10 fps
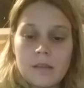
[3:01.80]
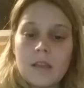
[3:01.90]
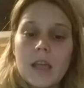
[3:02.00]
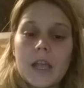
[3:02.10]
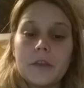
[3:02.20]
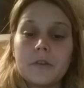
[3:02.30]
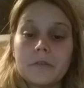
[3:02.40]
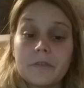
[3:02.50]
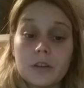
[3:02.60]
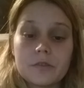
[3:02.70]
A
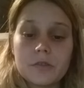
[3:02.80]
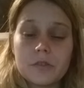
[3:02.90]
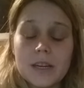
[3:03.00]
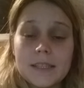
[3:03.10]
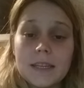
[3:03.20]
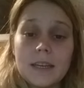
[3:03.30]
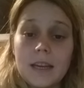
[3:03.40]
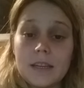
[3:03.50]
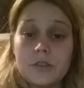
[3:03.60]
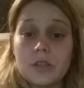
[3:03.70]
universal dressing
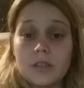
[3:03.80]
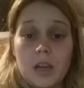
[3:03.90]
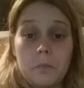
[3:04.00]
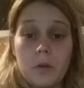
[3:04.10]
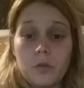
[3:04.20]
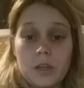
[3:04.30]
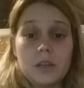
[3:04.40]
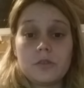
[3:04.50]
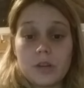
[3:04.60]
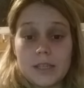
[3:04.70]
is just a bulky
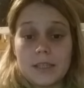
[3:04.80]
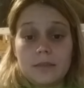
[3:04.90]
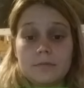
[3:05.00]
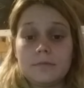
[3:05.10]
dressing.